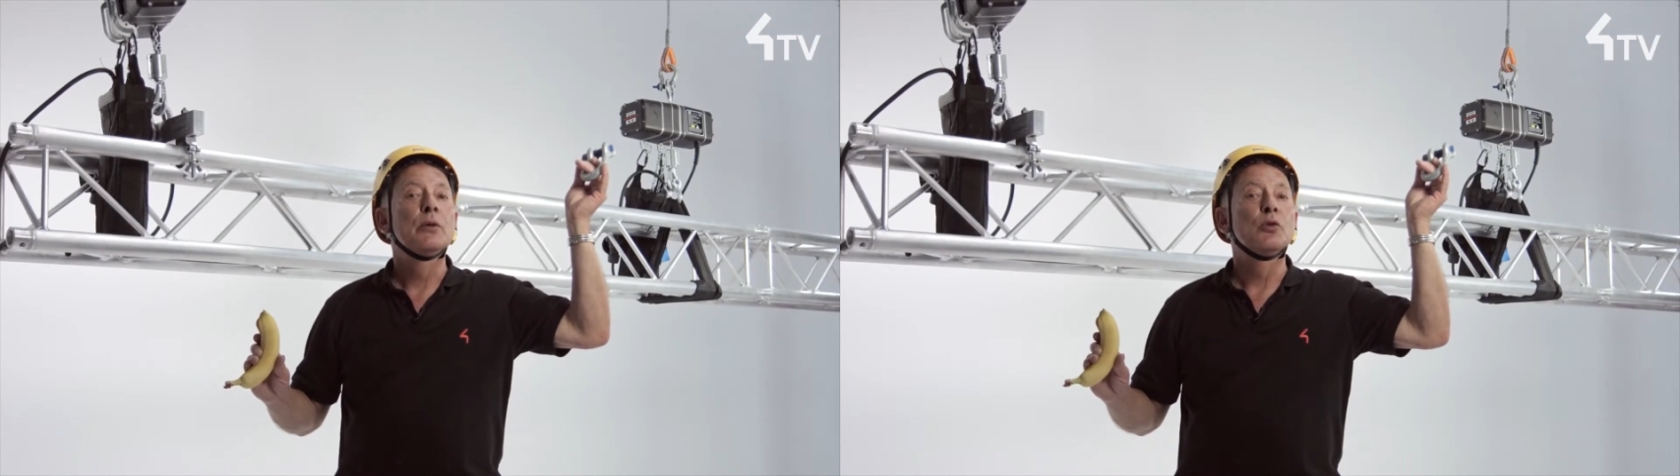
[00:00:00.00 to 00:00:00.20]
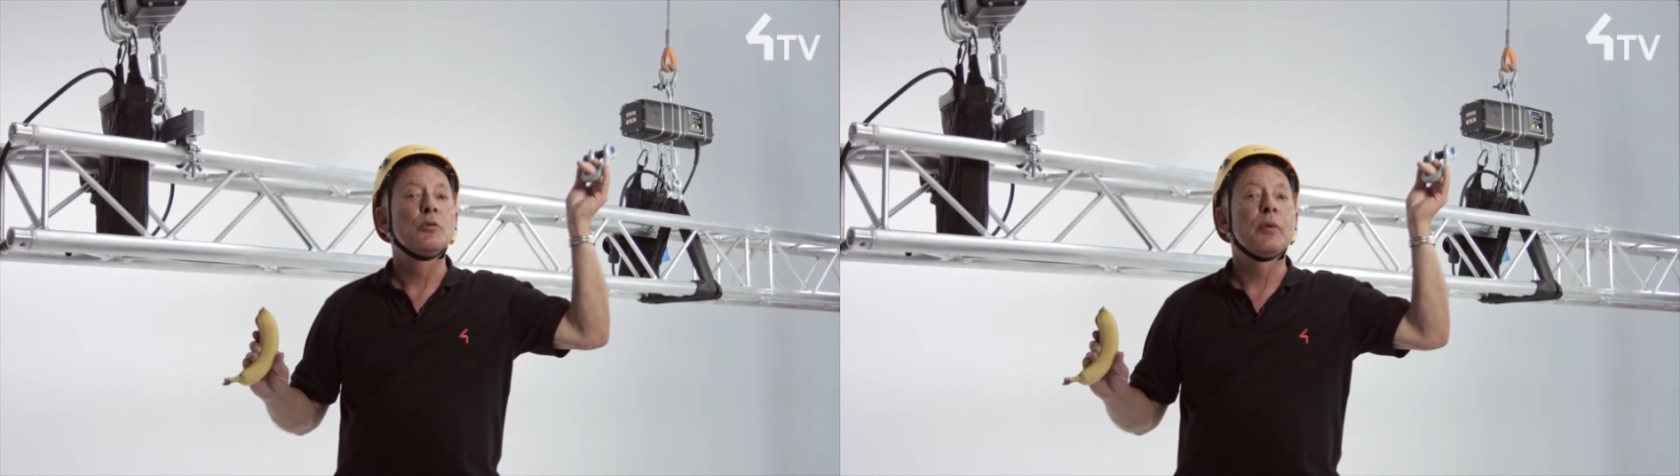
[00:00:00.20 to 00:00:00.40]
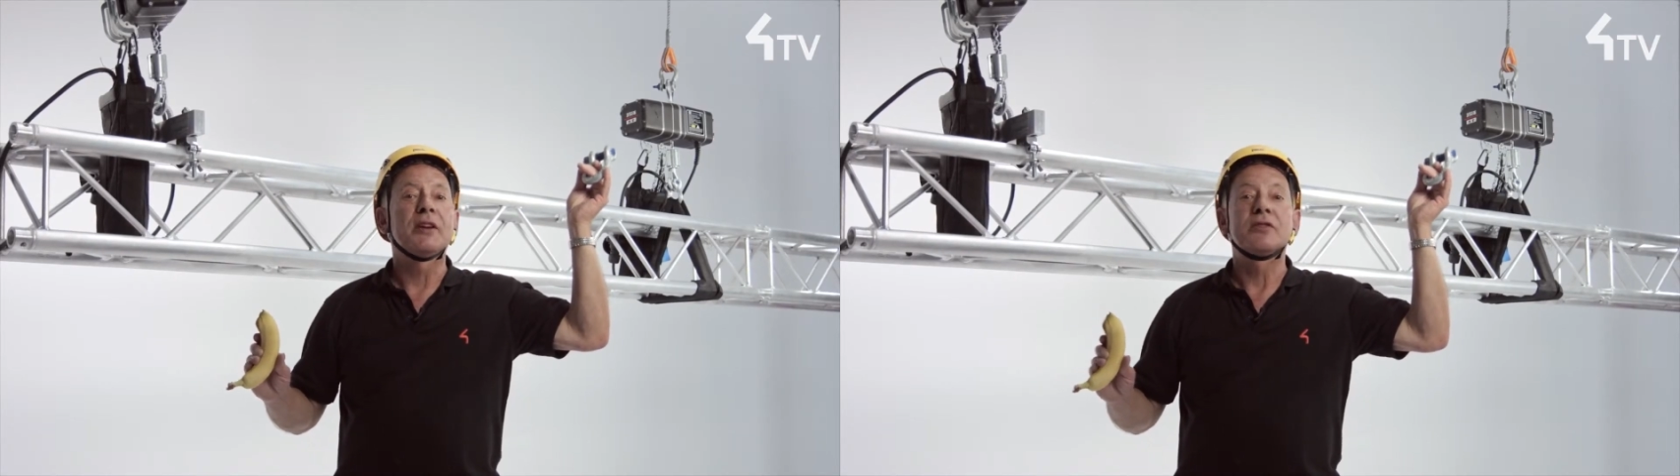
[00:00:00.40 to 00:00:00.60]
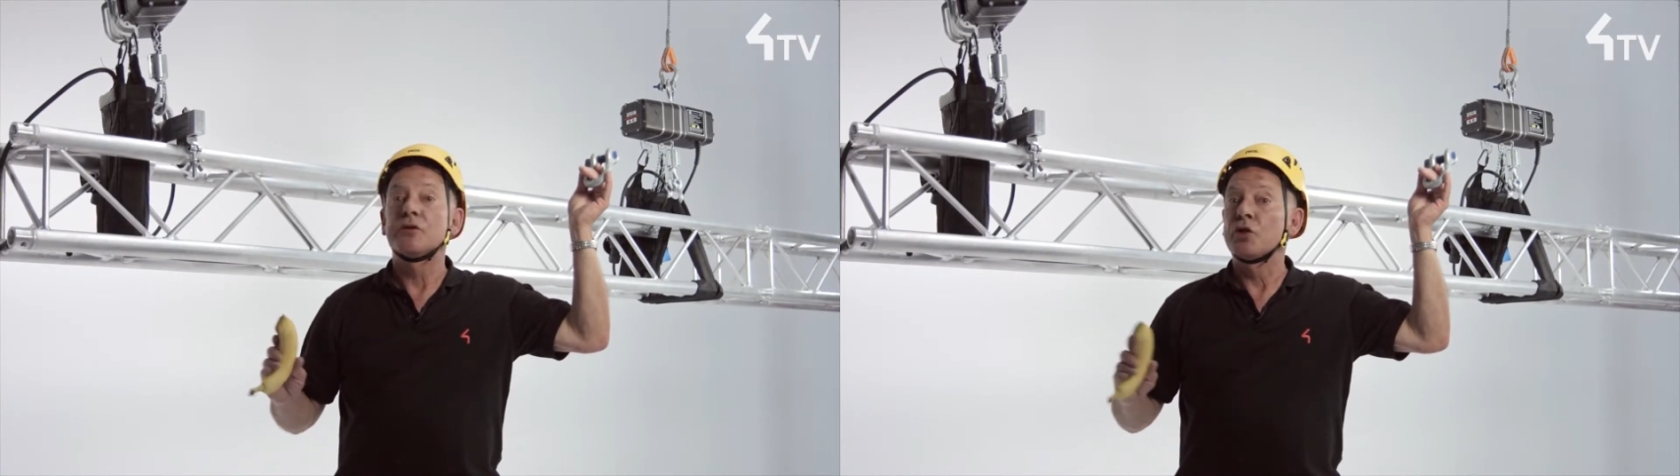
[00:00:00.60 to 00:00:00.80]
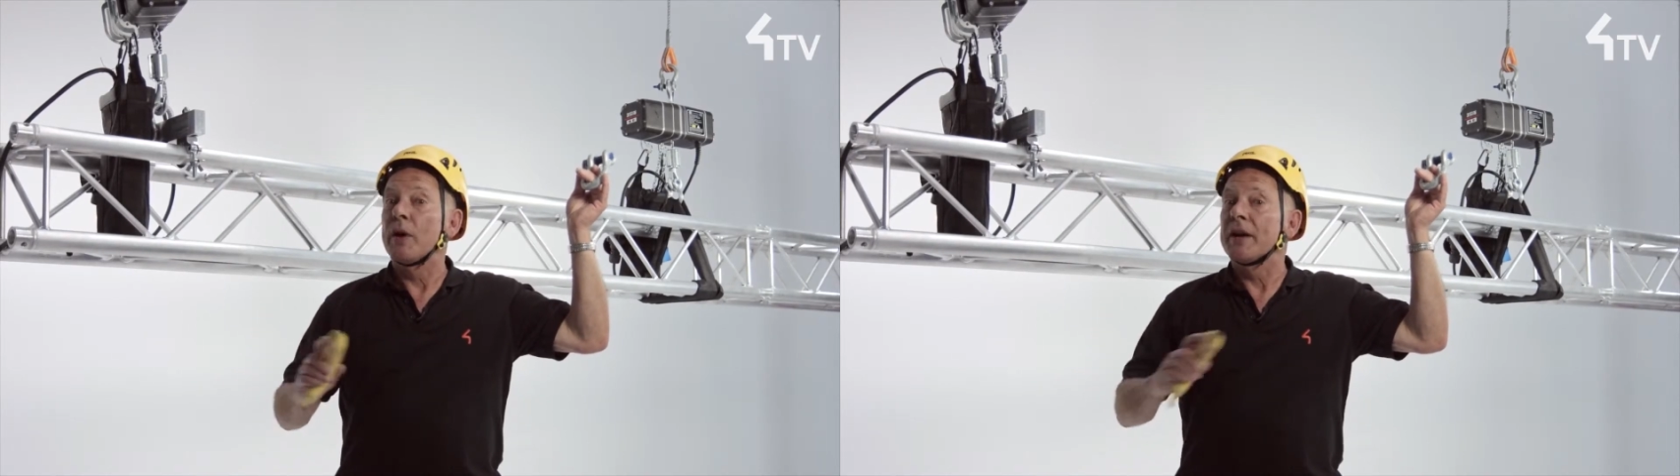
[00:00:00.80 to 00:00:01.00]
would be
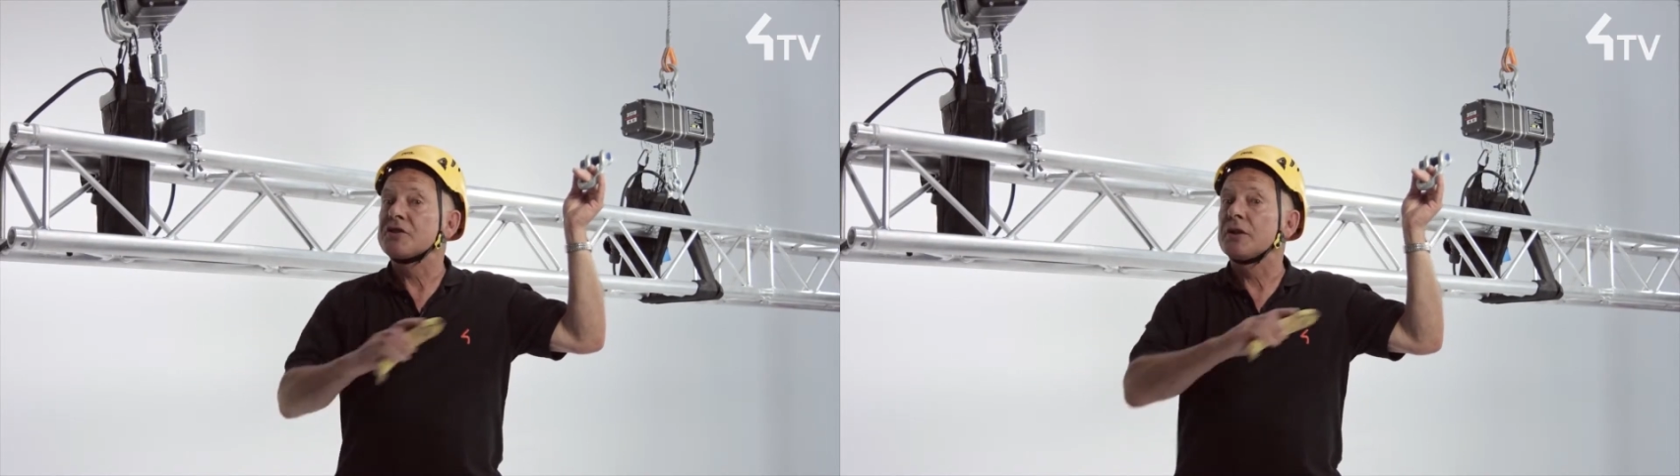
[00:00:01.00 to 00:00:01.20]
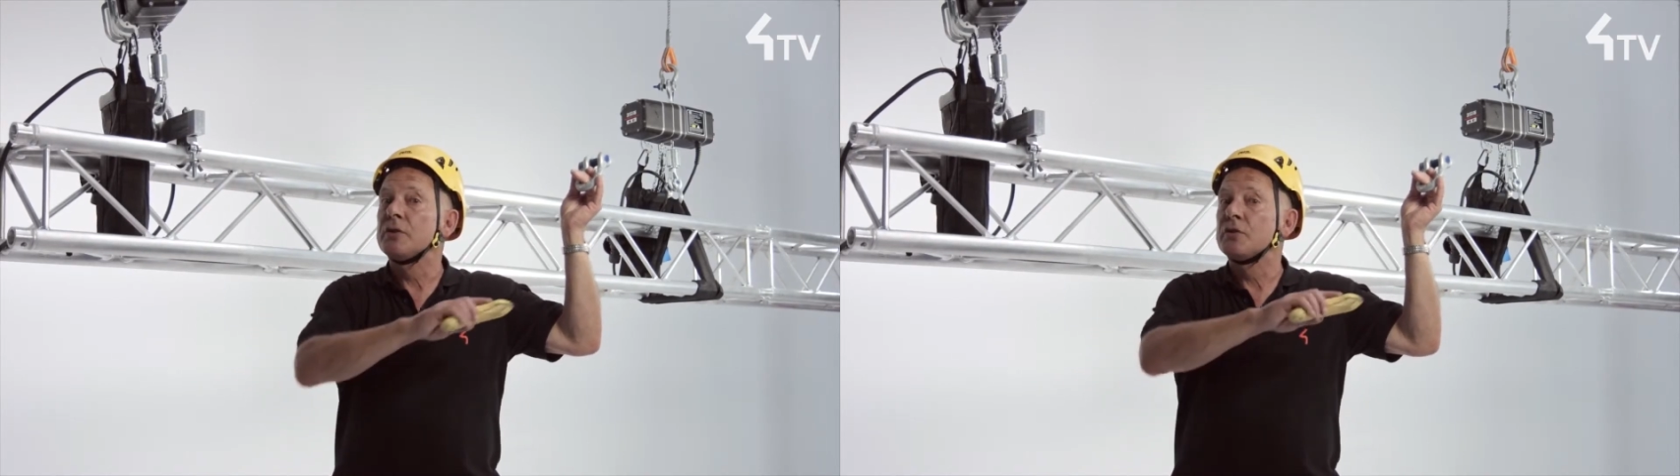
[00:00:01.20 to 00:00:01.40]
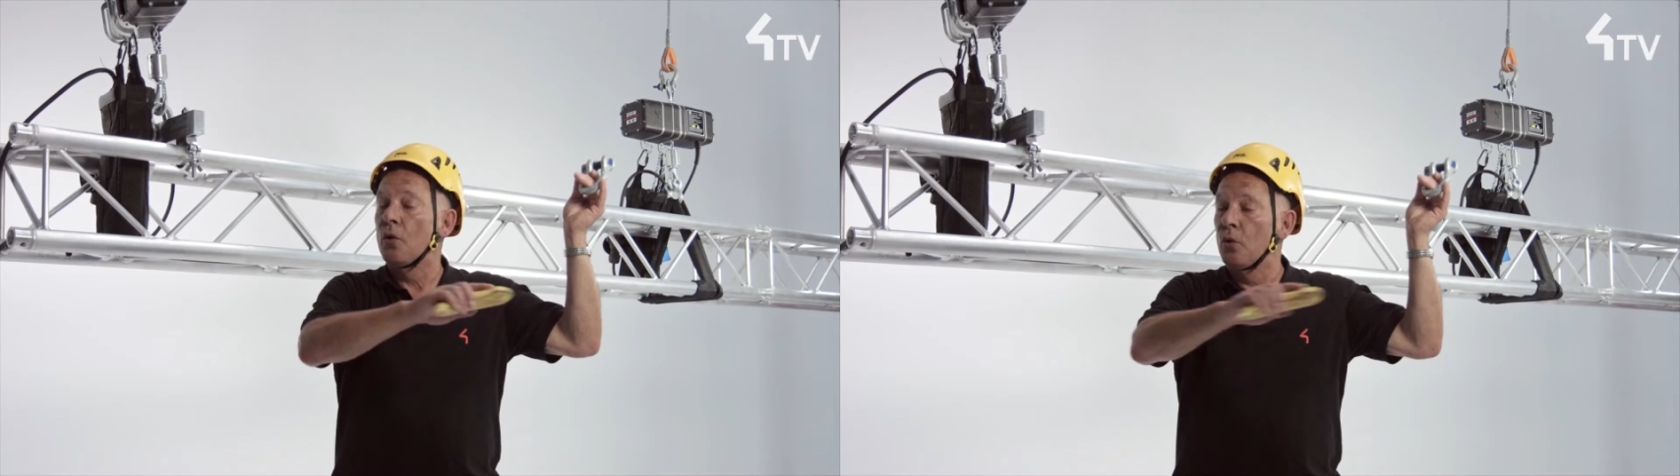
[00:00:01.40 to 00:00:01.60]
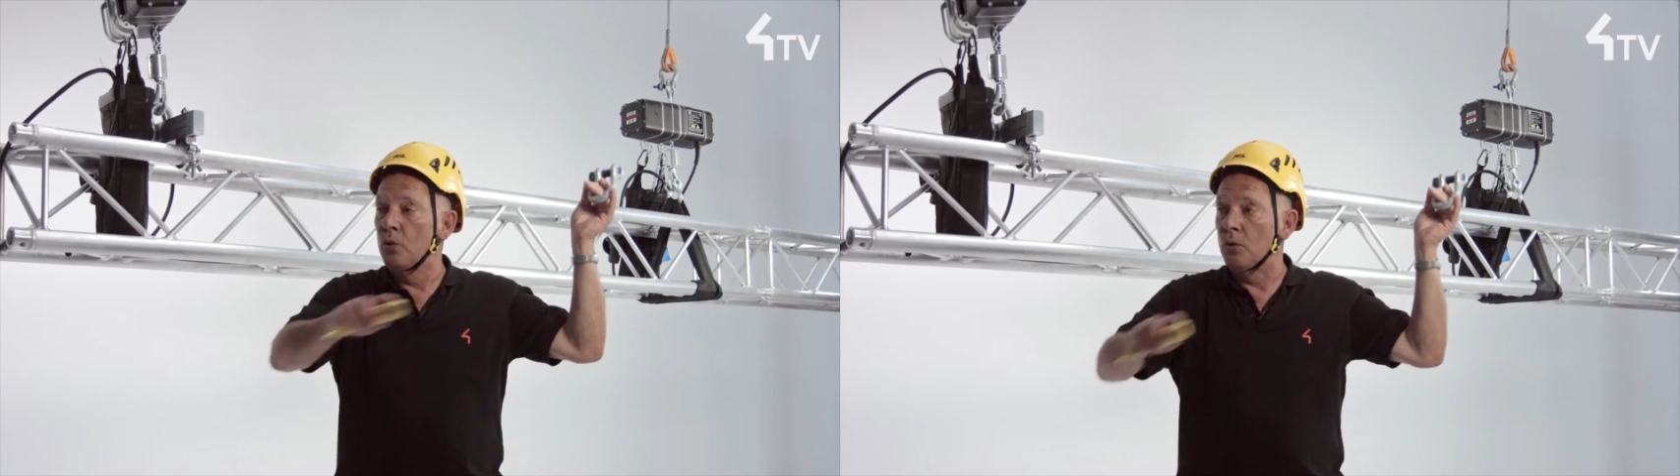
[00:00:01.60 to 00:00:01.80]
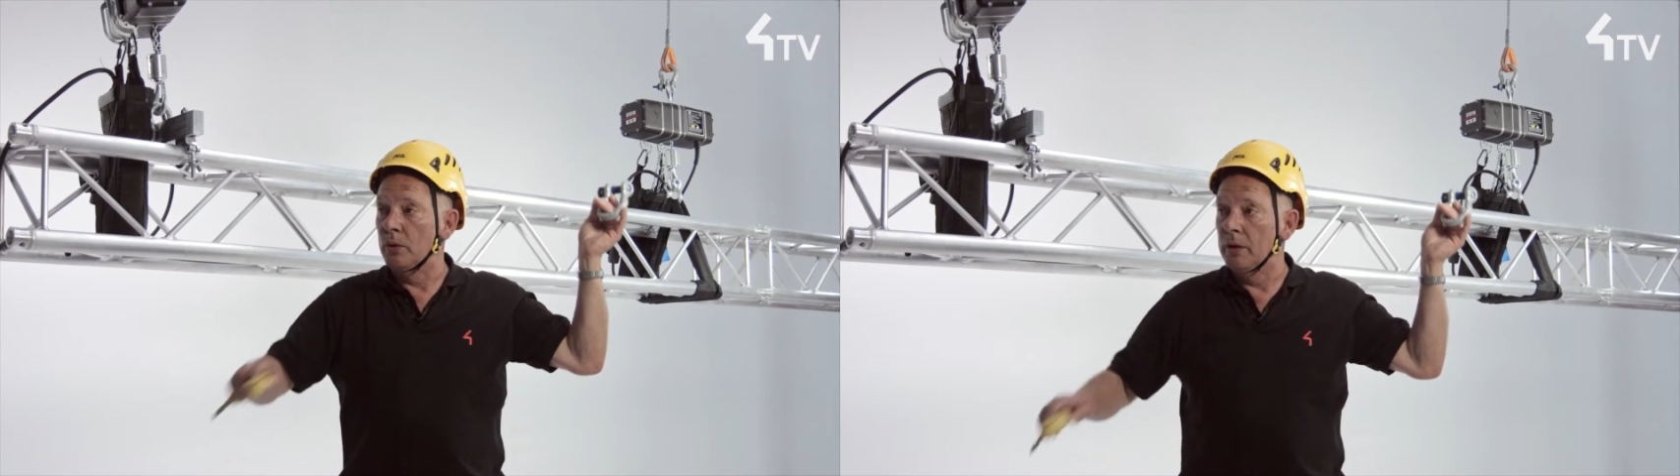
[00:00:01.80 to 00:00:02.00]
to exclude
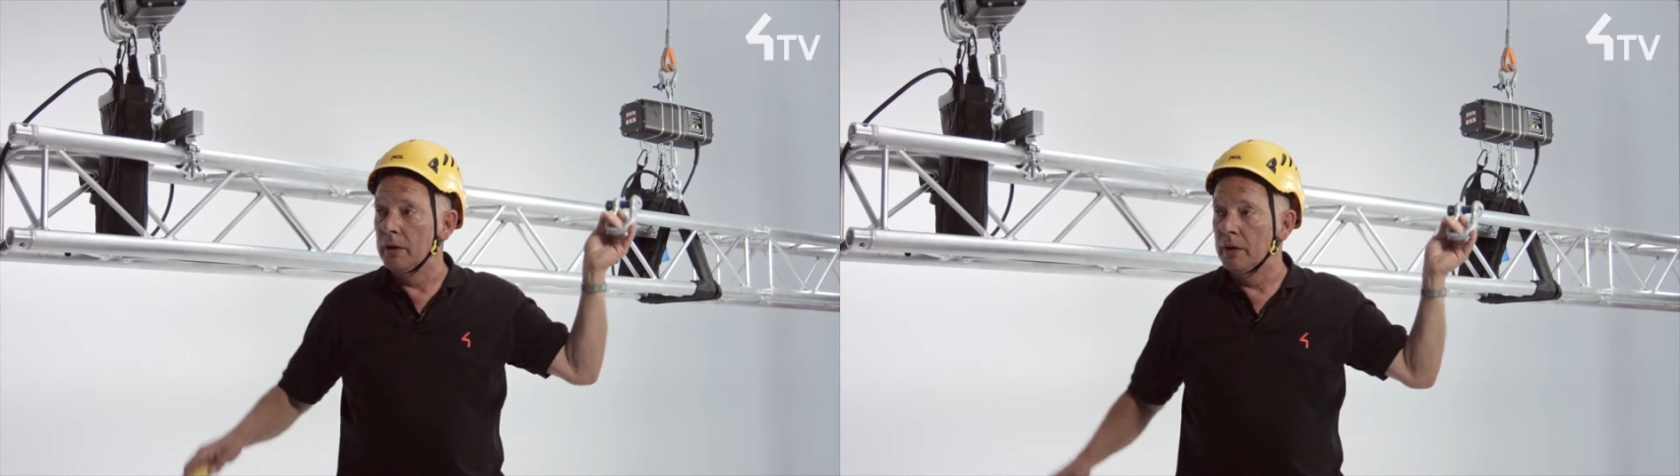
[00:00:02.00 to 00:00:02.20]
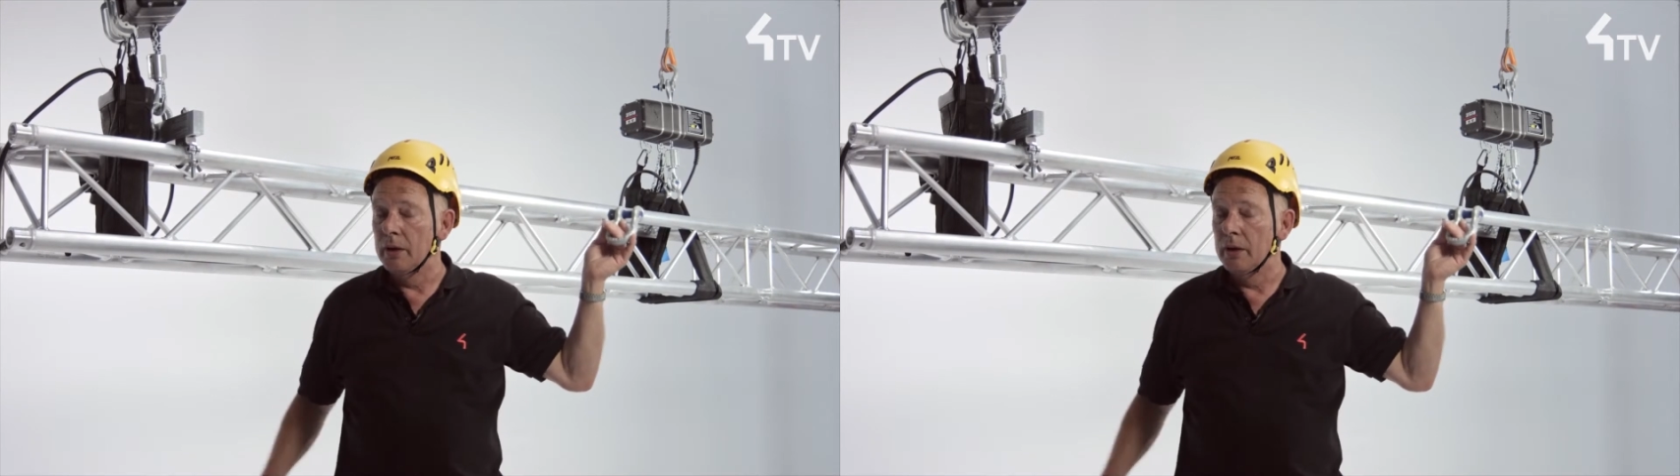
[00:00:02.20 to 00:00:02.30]
all